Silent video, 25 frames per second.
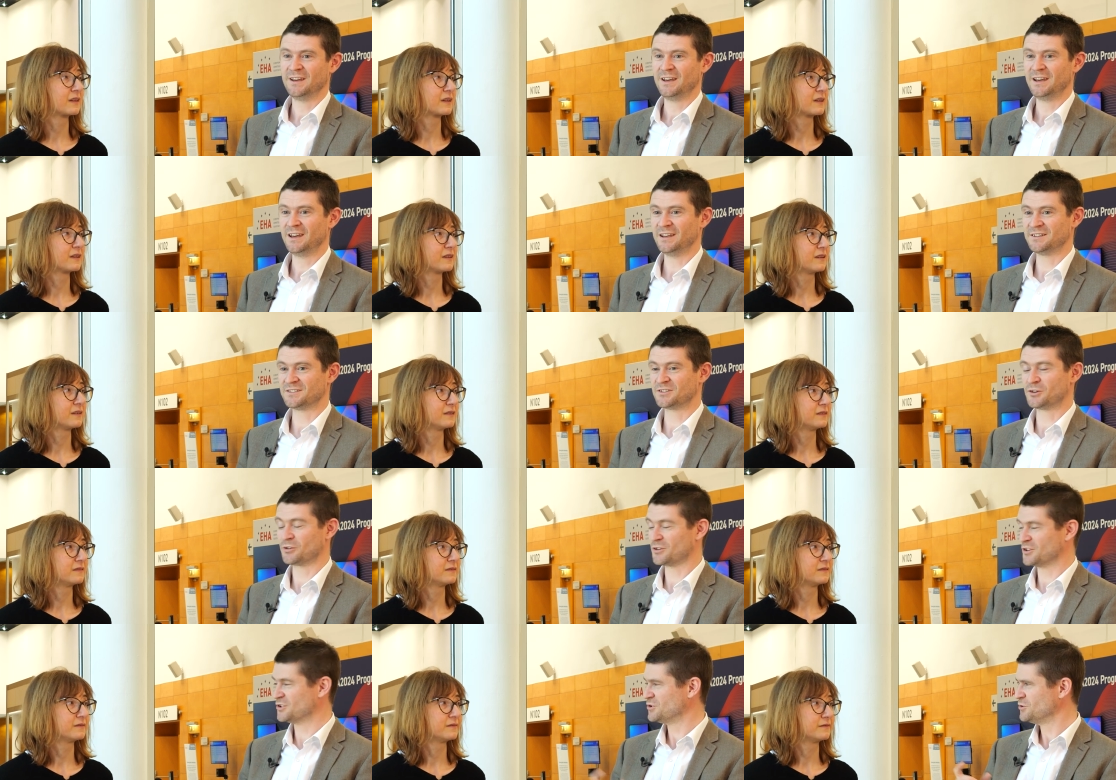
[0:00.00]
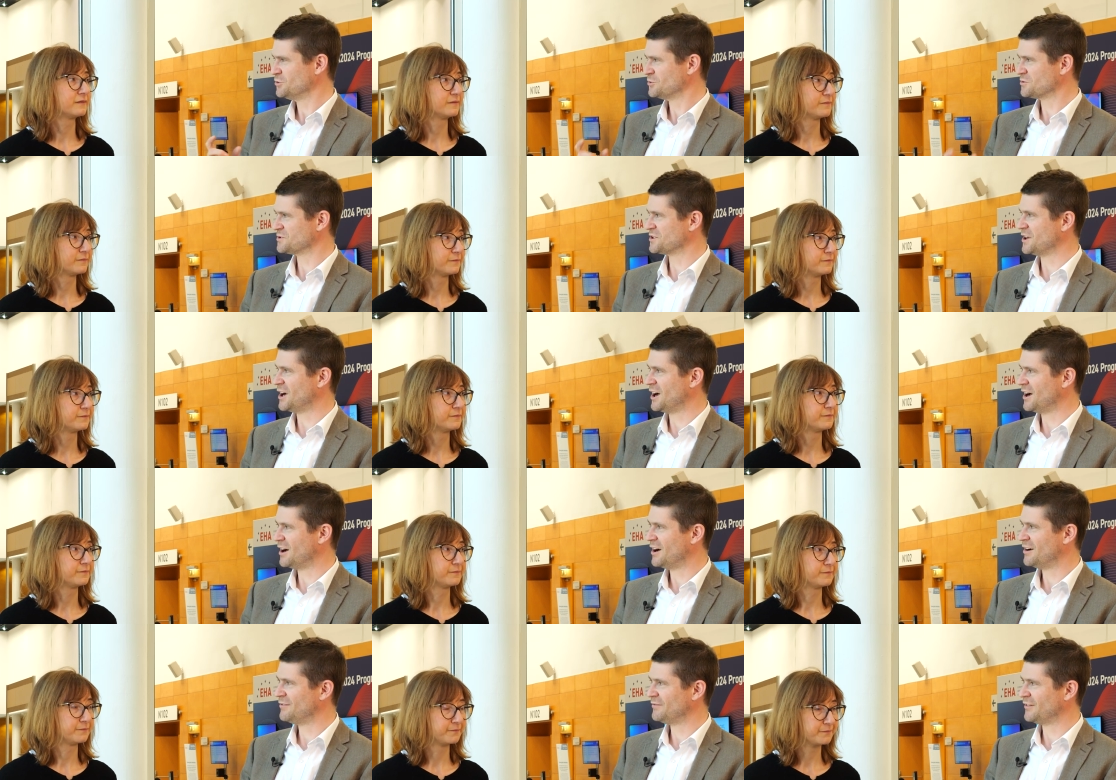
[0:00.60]
Speaker 1: it's got a shorter
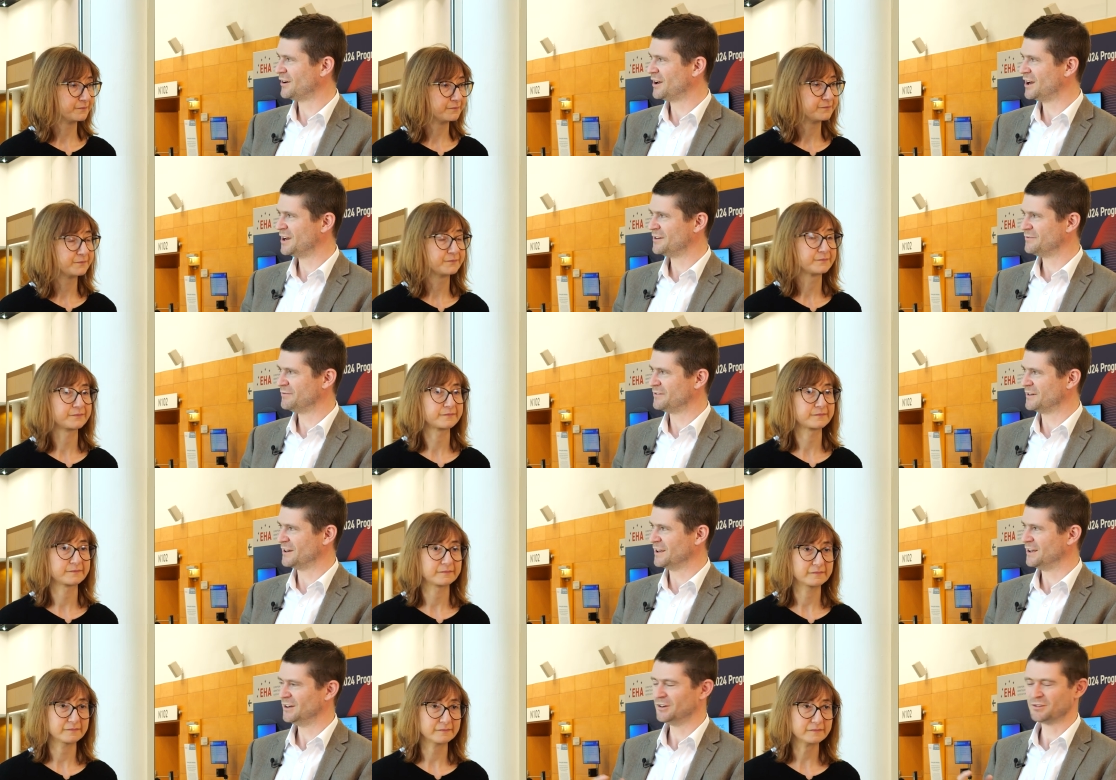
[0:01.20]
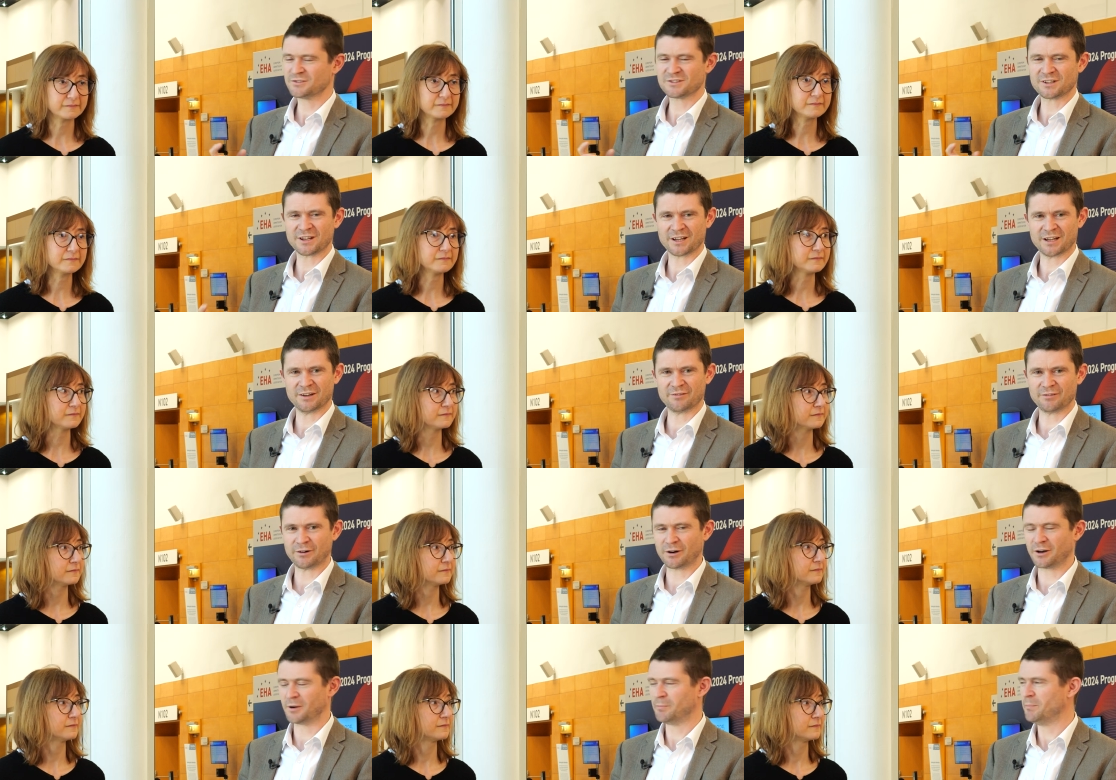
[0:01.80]
half-life, and it looks like
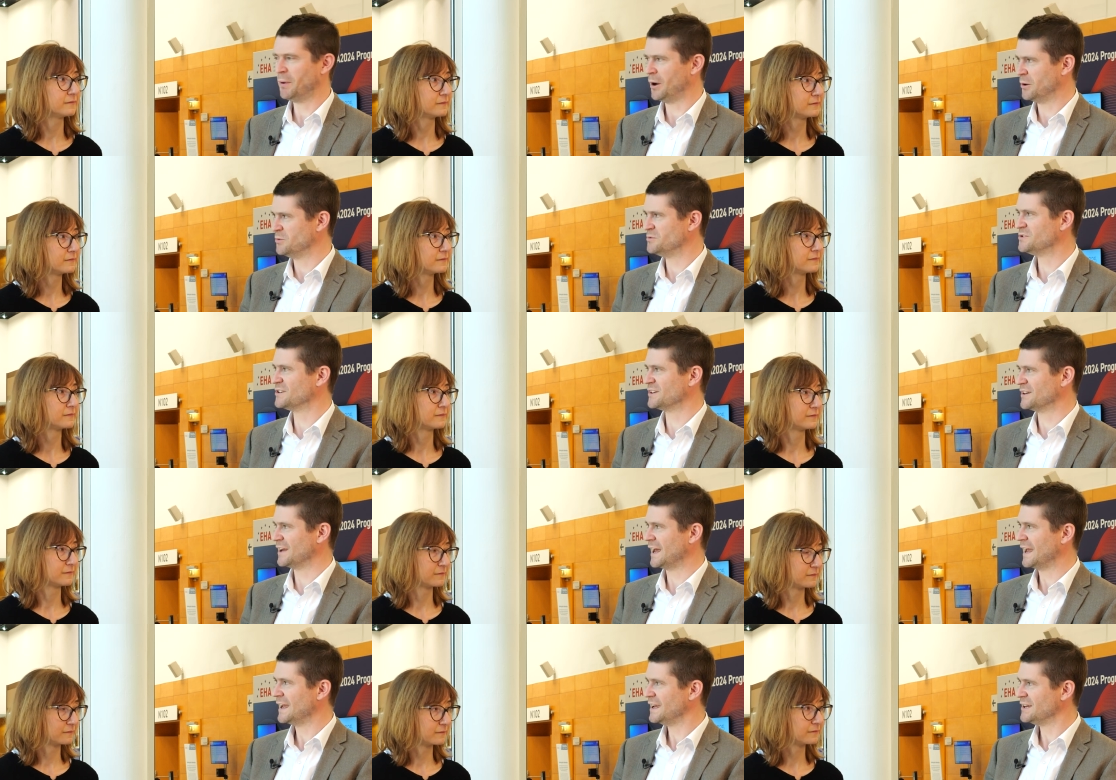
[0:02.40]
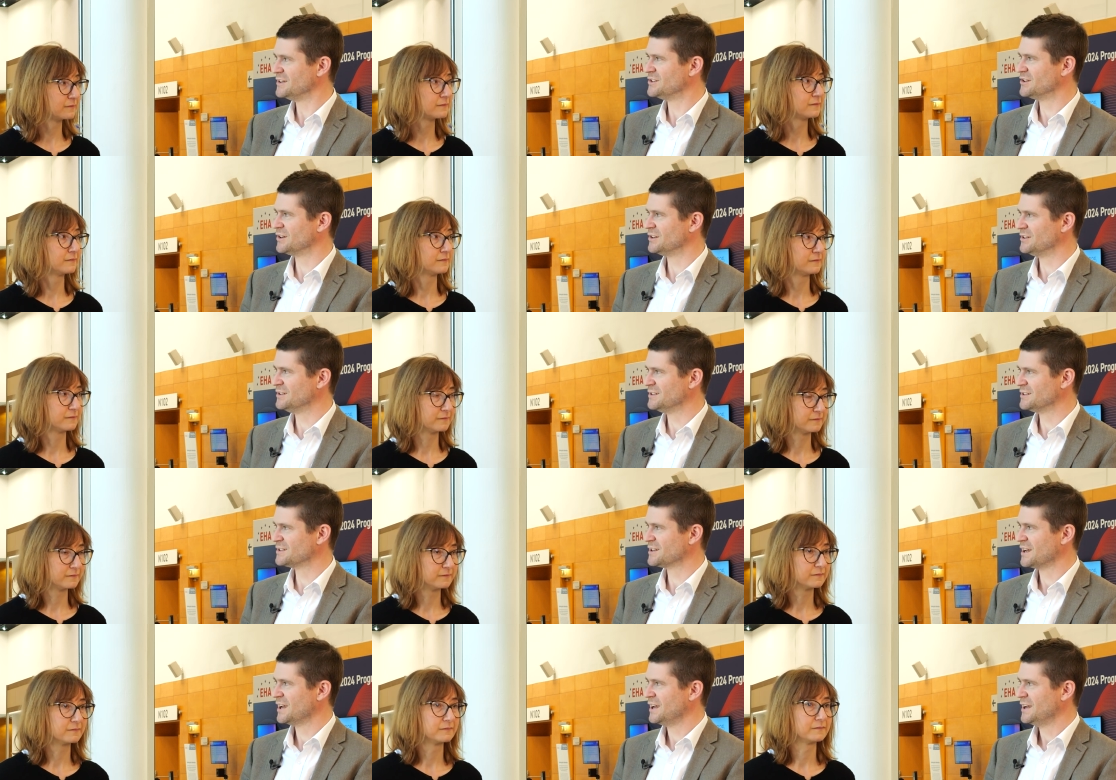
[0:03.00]
a very potent
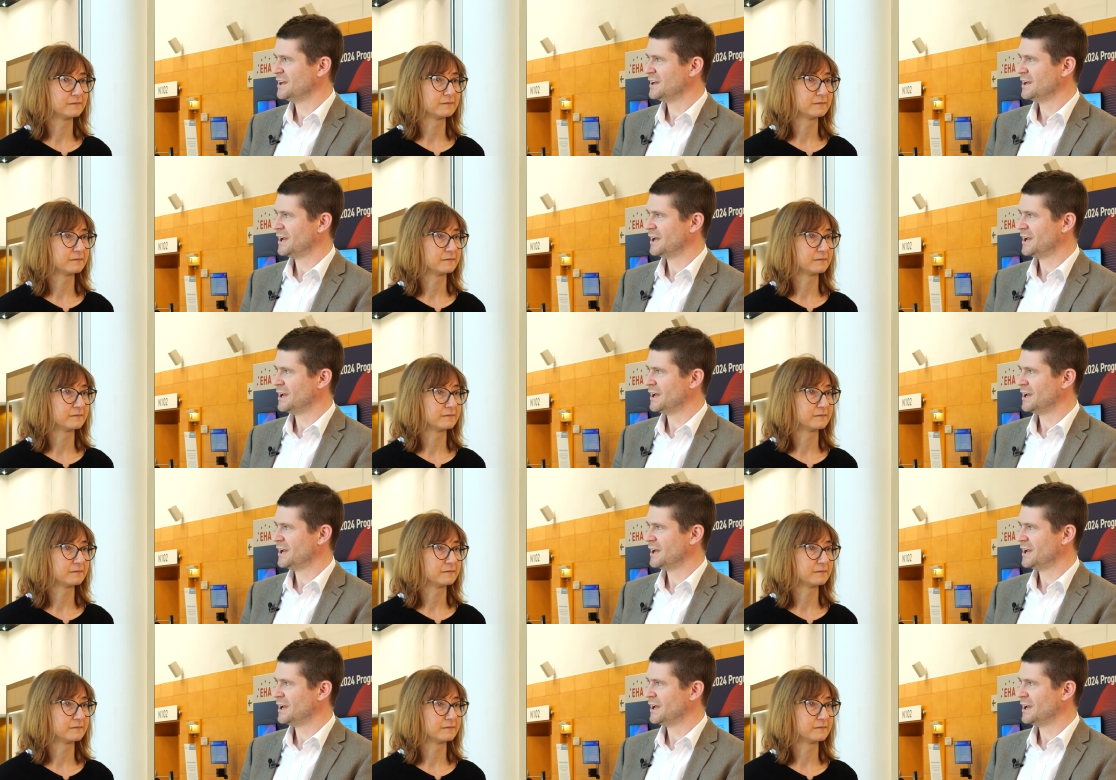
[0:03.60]
agent.